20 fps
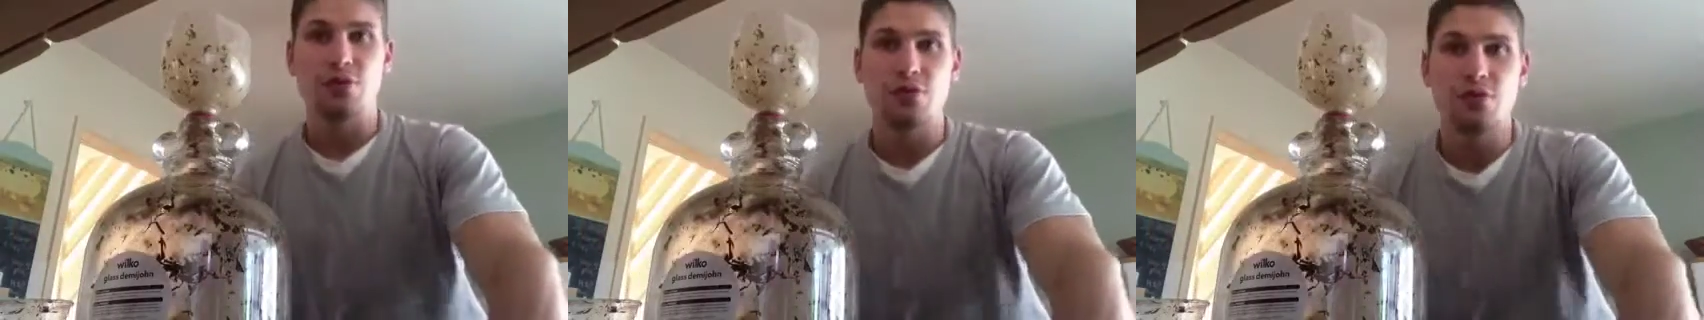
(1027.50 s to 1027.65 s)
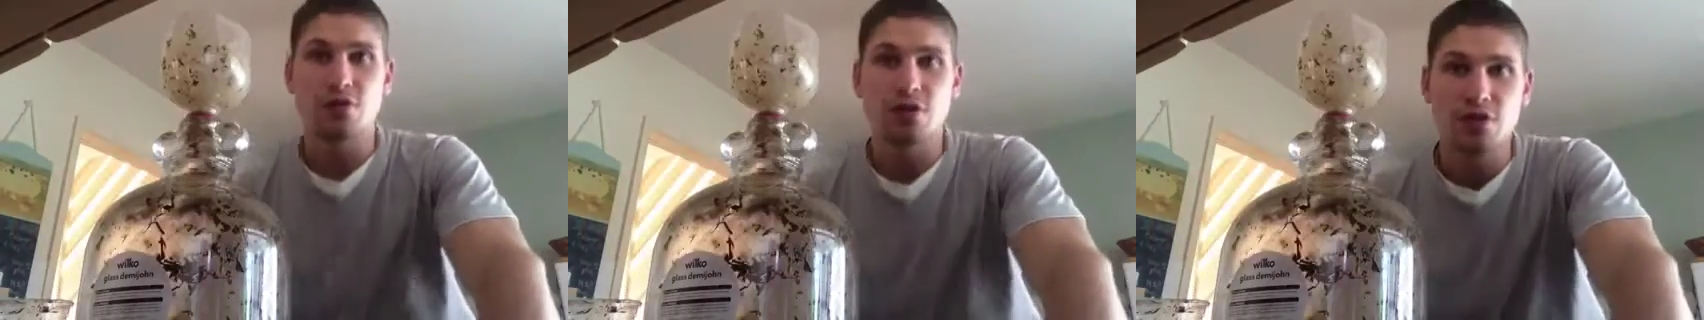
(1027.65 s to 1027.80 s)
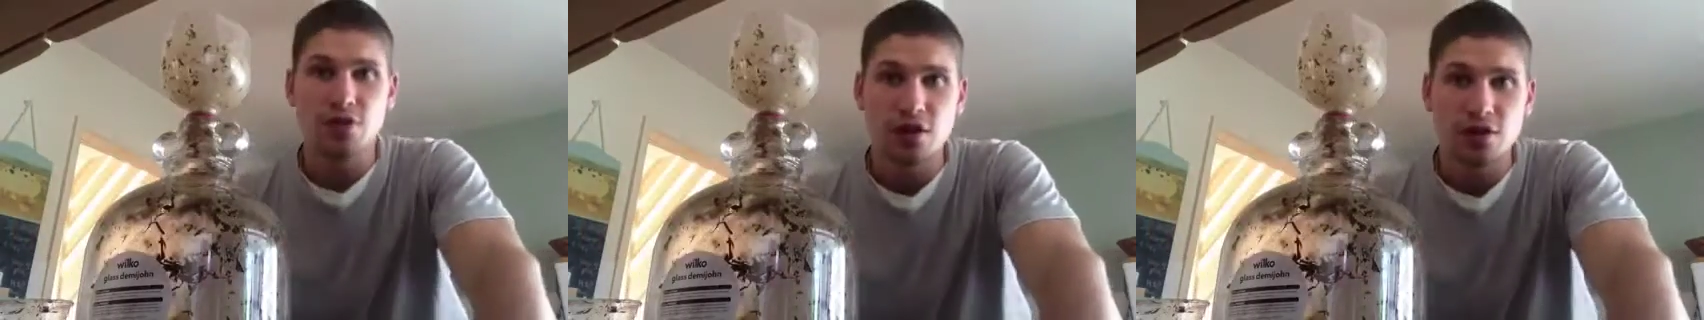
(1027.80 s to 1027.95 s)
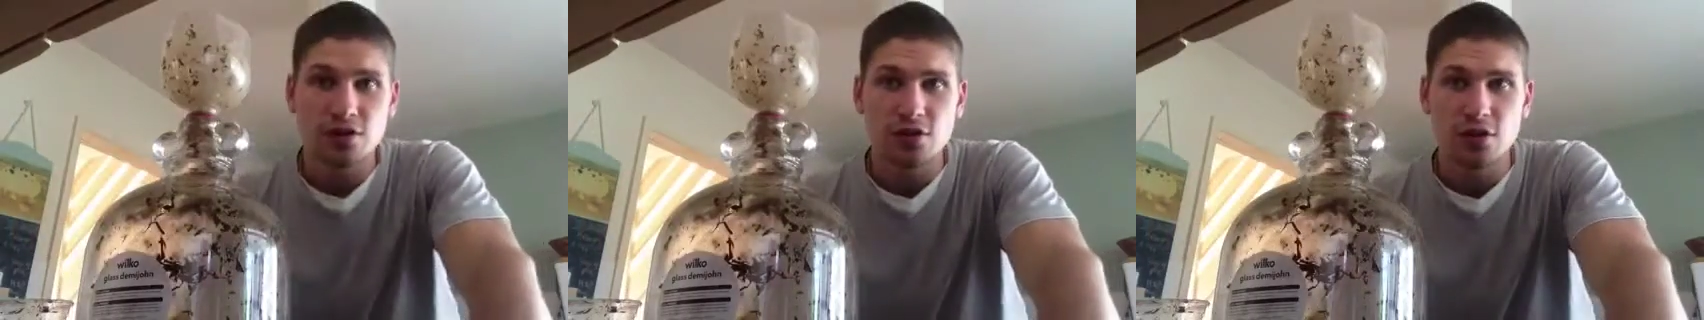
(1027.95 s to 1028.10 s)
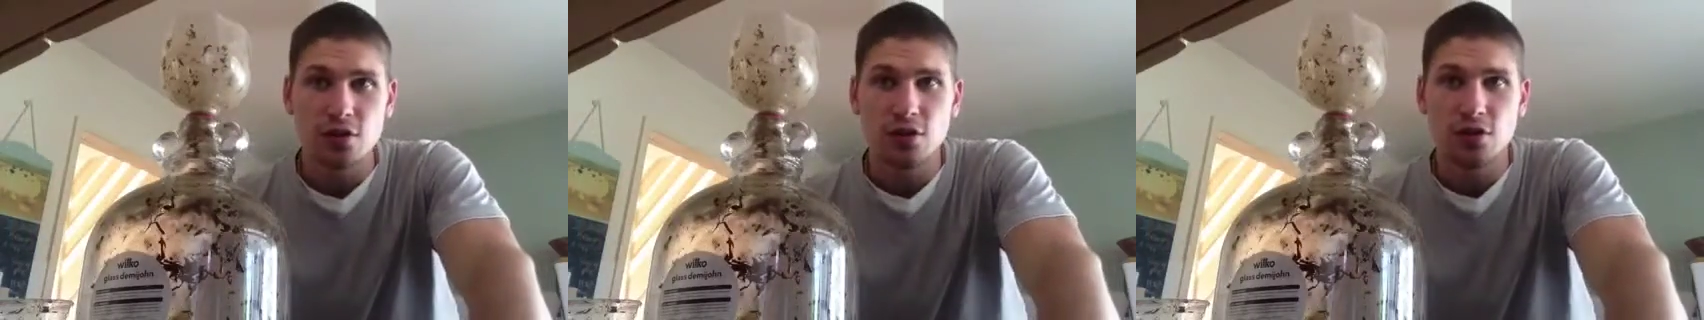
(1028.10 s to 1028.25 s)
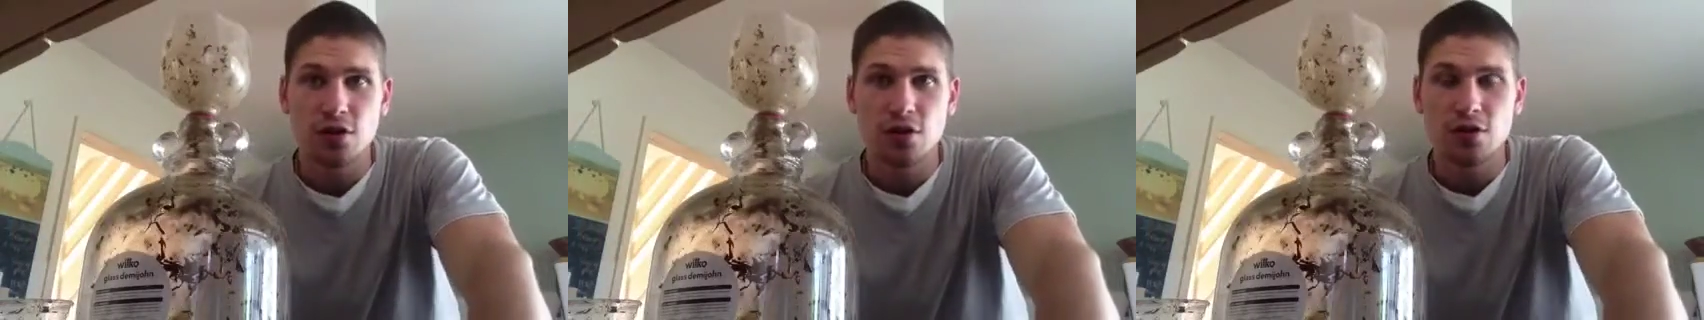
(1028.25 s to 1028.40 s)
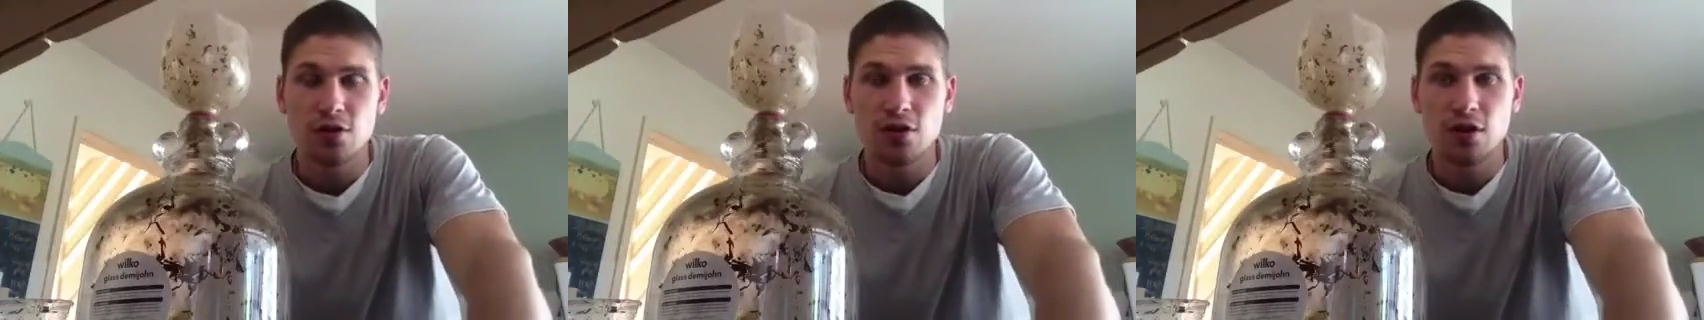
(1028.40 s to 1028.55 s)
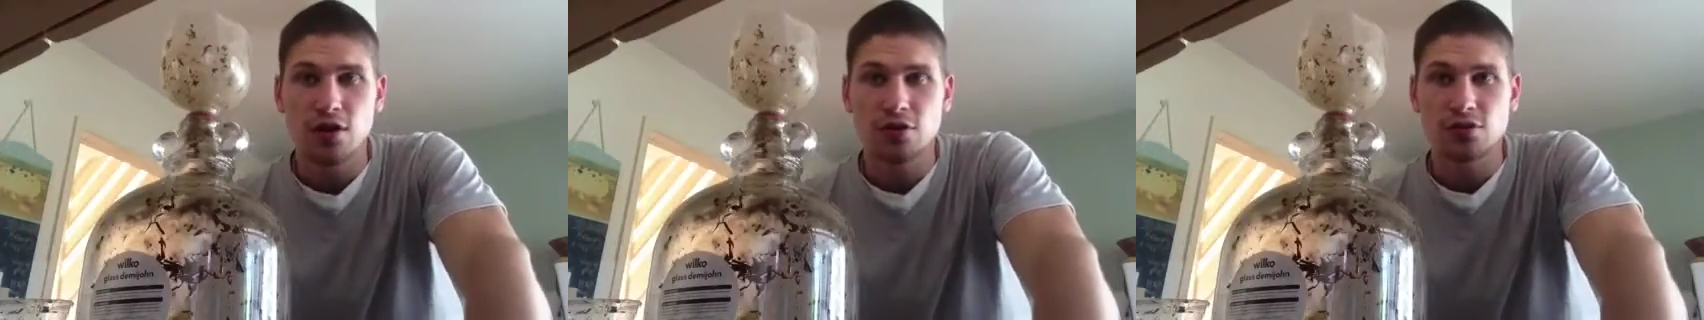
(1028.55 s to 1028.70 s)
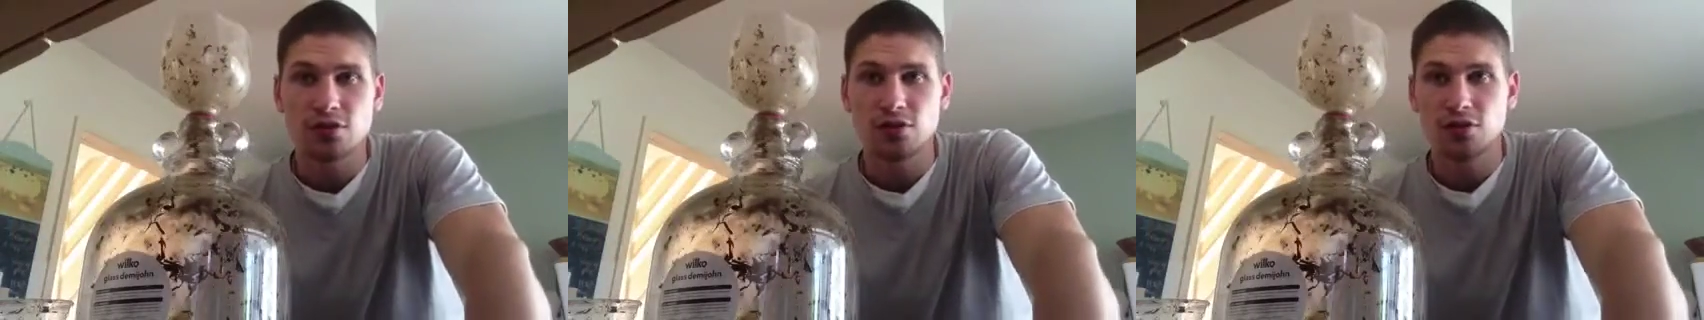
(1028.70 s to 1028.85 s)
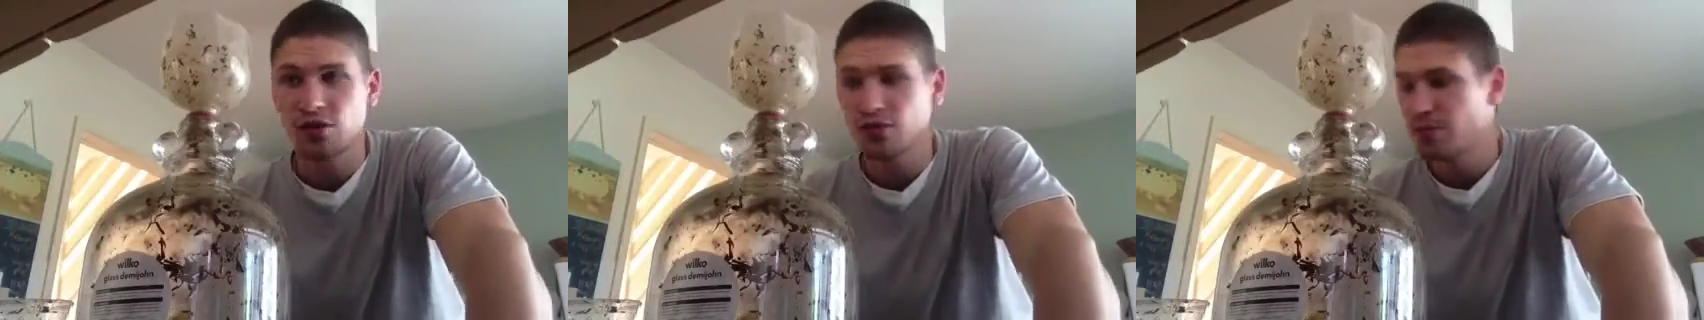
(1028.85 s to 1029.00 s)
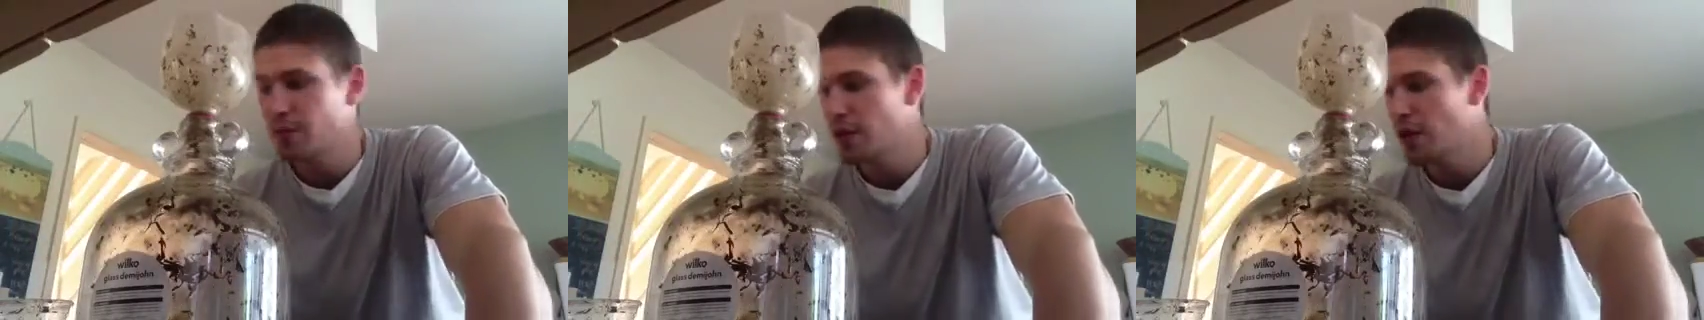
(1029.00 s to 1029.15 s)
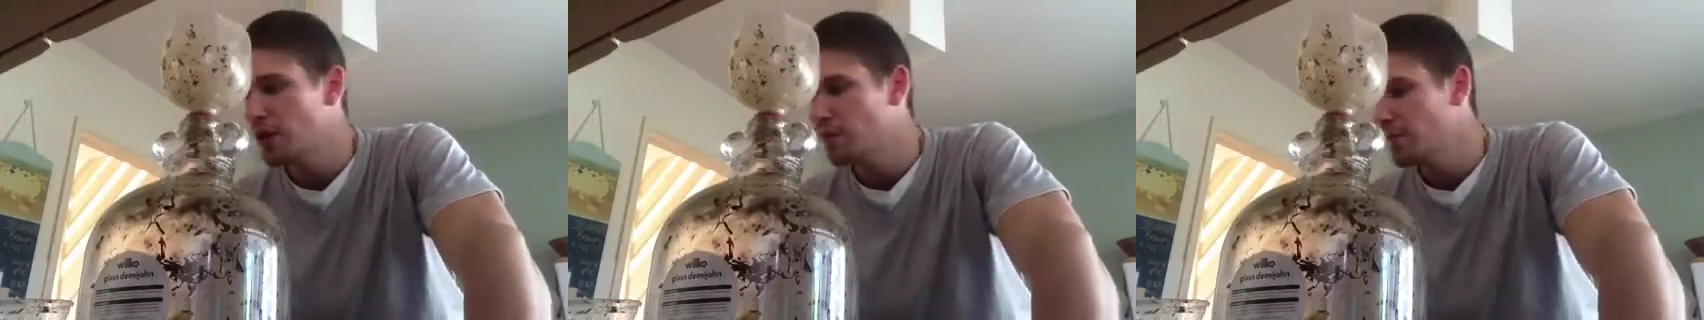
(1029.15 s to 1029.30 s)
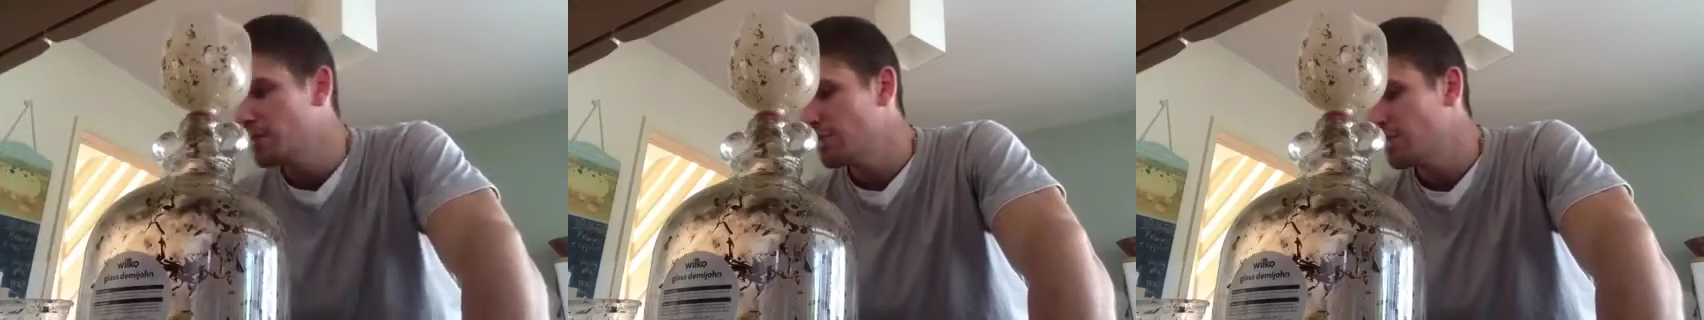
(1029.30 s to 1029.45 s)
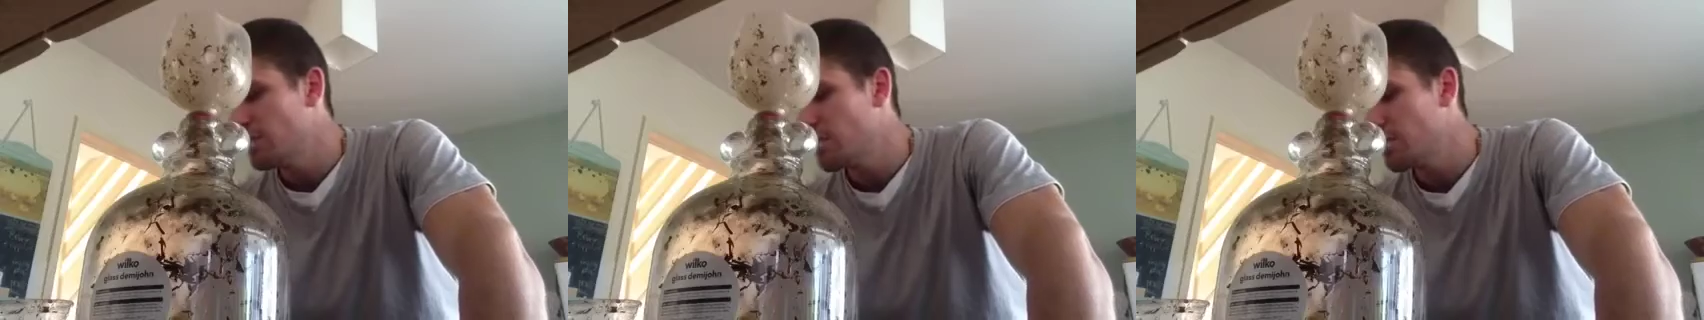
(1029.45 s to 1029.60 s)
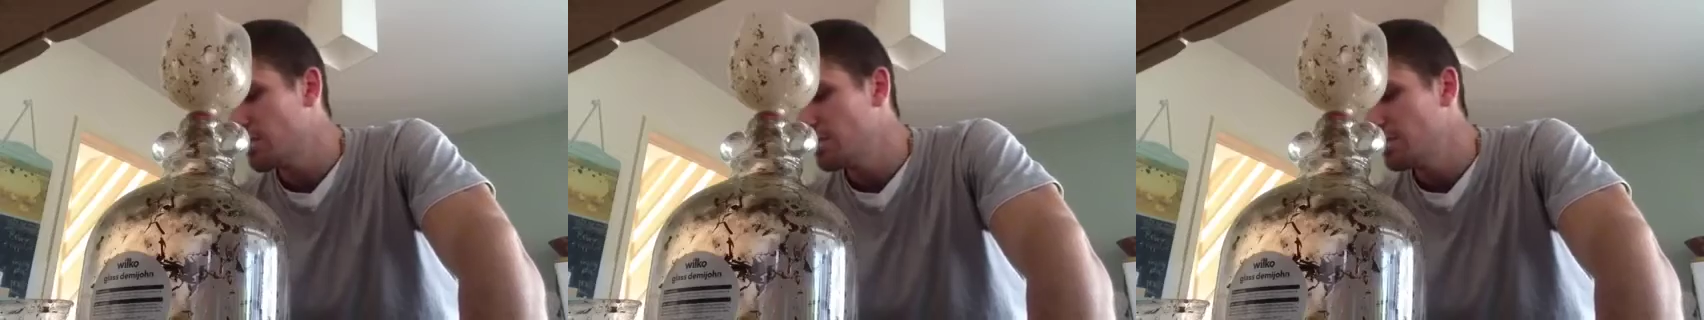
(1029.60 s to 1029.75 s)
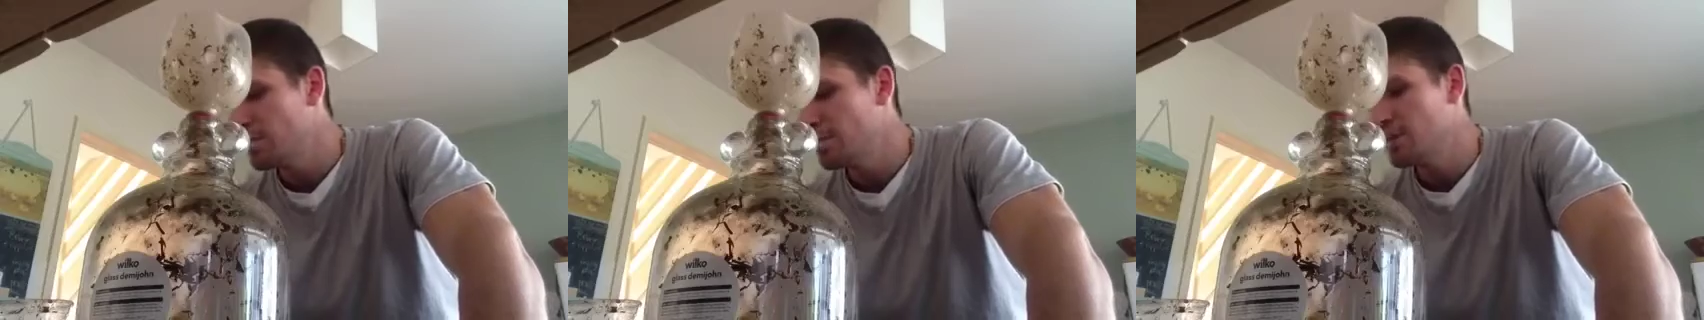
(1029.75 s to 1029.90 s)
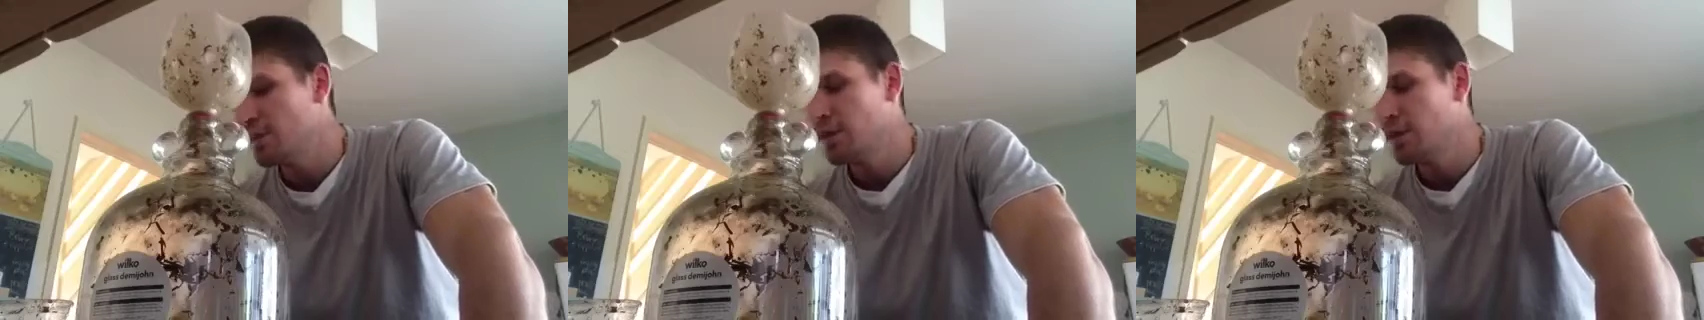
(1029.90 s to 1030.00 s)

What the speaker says: of the dust going in your eyes and stuff, but I'll be fine.